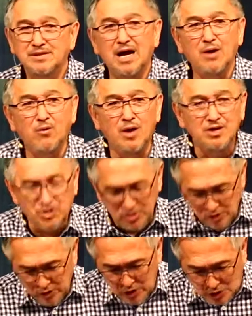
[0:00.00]
I want you
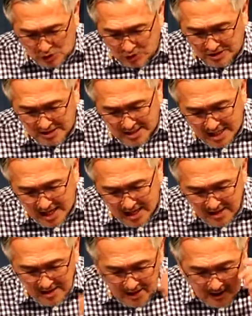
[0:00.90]
to know
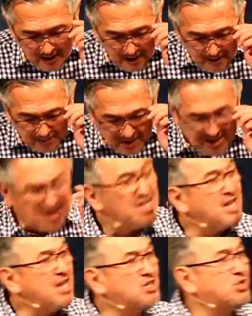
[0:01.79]
today that He